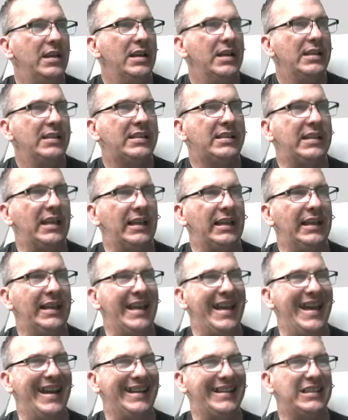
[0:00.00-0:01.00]

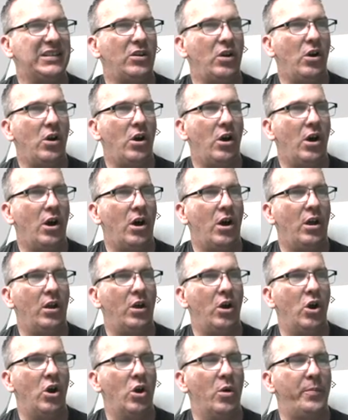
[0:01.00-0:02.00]
Select all
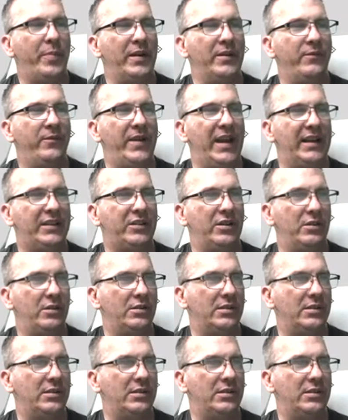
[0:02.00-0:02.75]
open vectors,